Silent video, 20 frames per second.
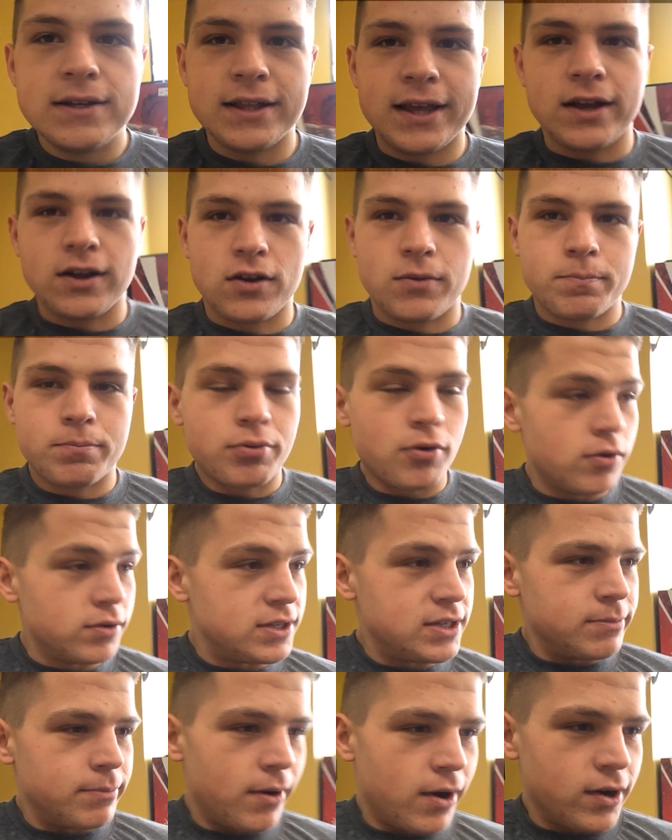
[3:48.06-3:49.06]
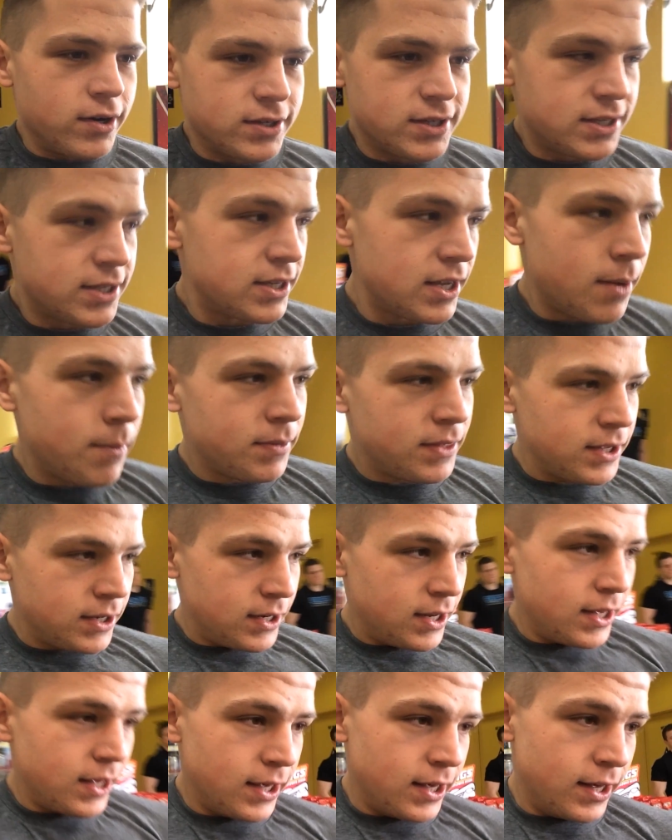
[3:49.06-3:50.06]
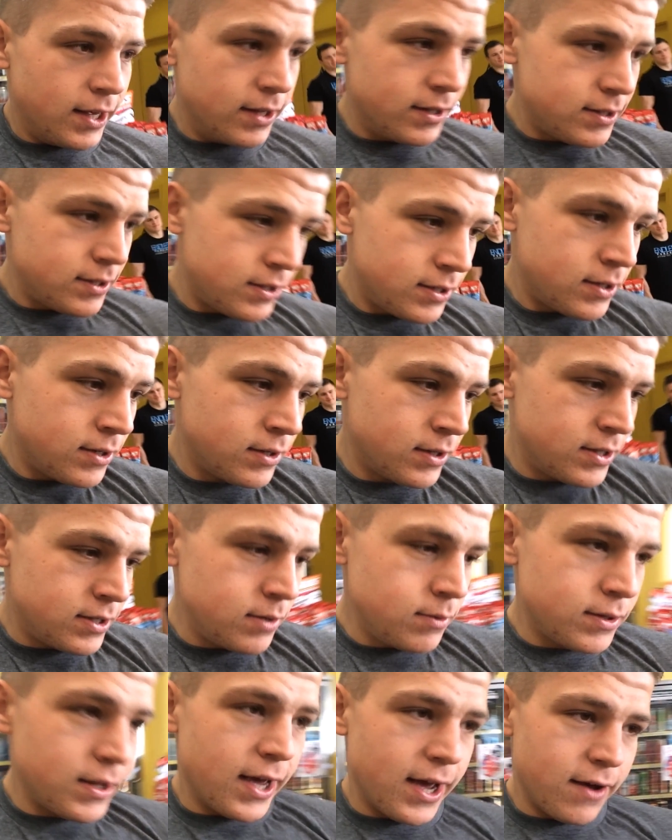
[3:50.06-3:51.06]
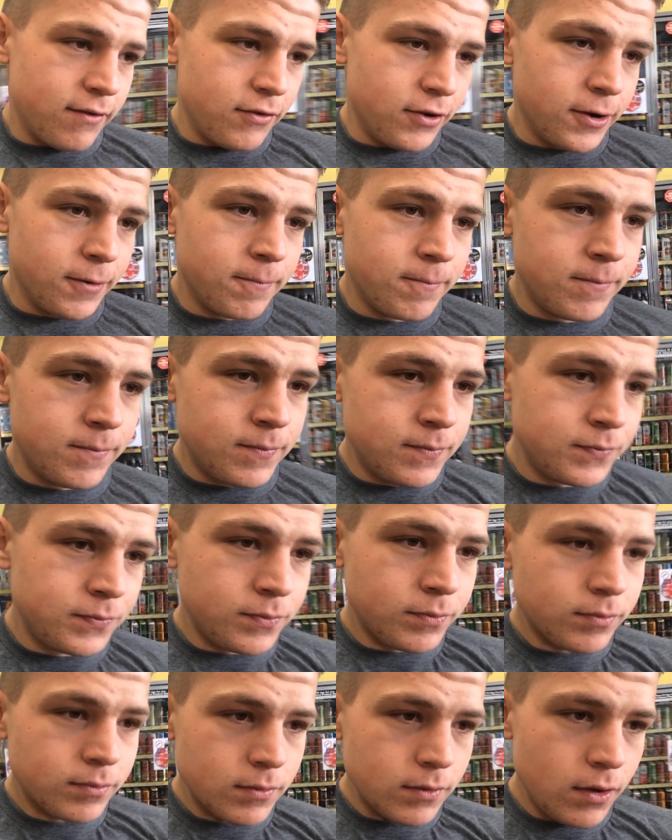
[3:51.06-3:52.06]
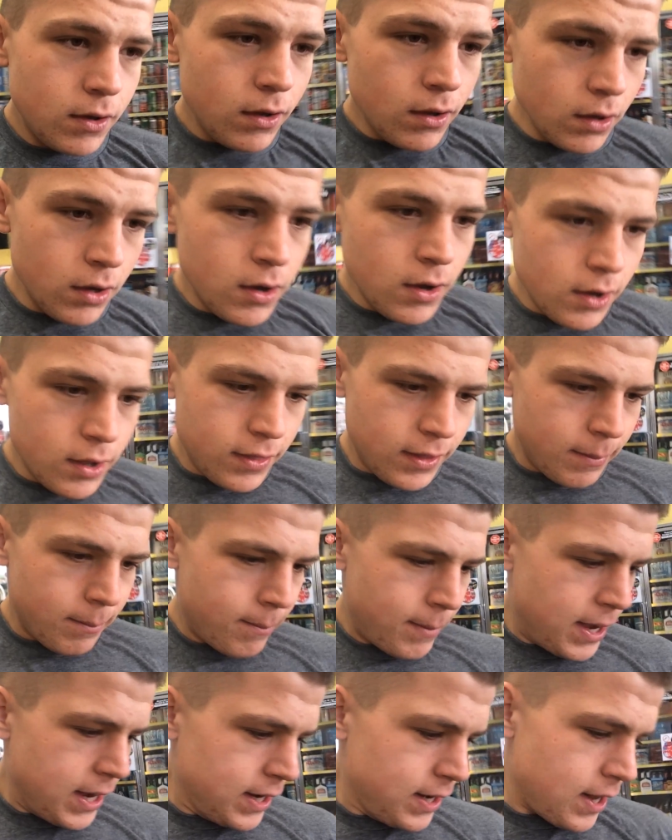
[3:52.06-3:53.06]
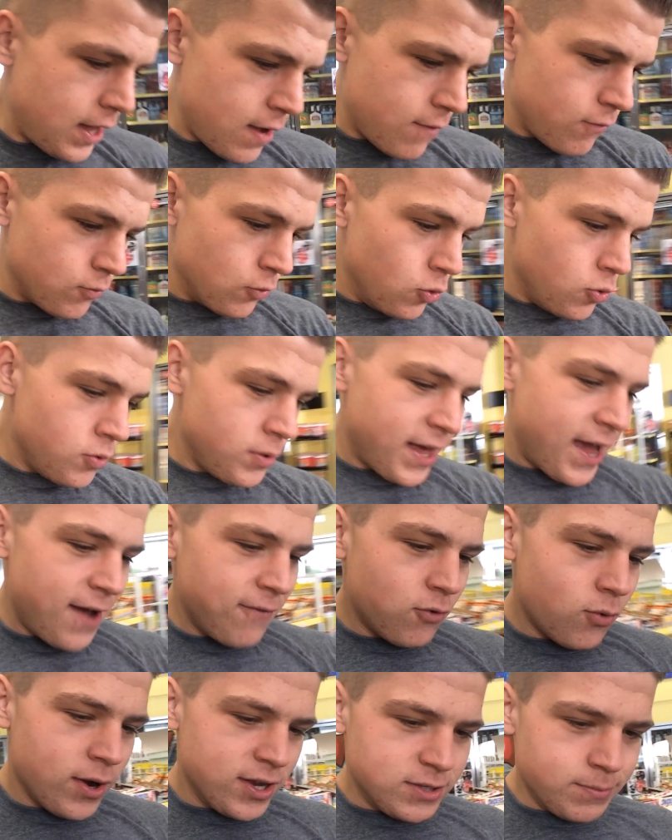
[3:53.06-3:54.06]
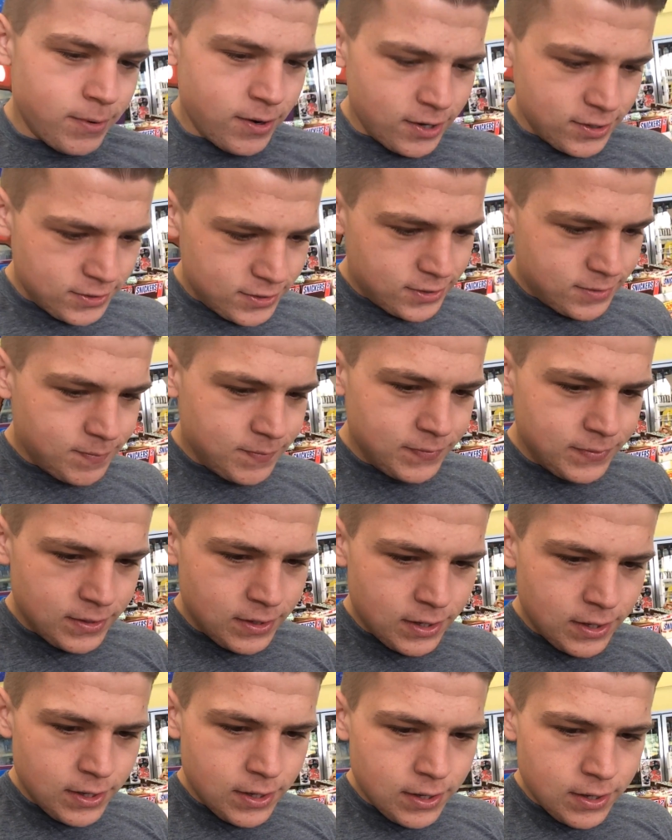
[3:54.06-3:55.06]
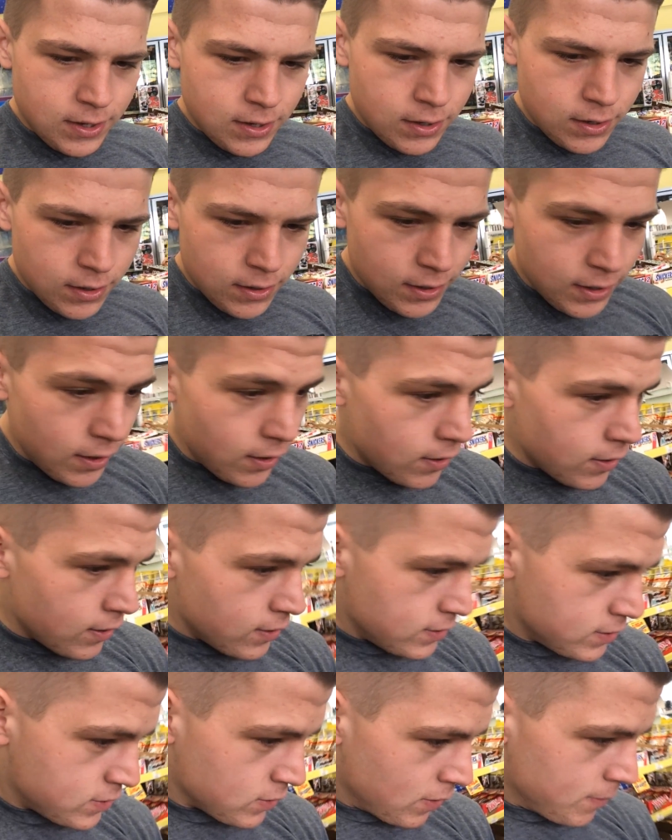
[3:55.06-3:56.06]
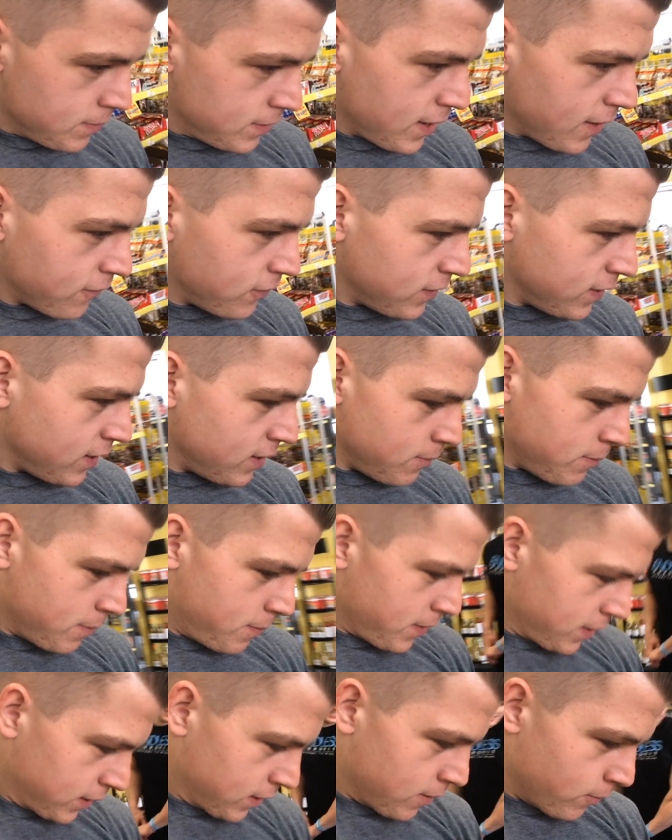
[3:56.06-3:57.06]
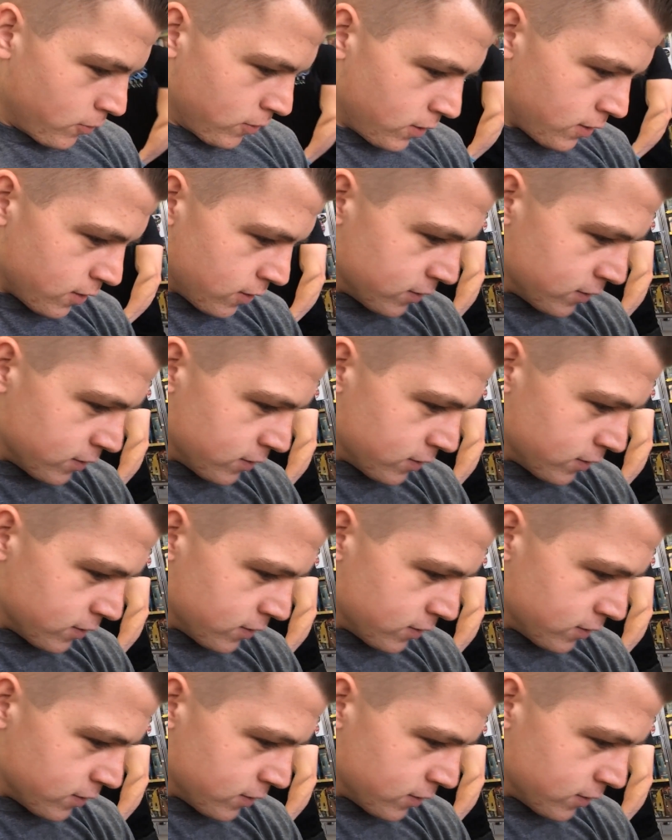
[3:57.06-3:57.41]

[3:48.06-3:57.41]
like a protein bar or something to eat. Let's see what they have here. They might have, ooh, they have Quest bars. That's all that matters. So I'm definitely going to be picking up one of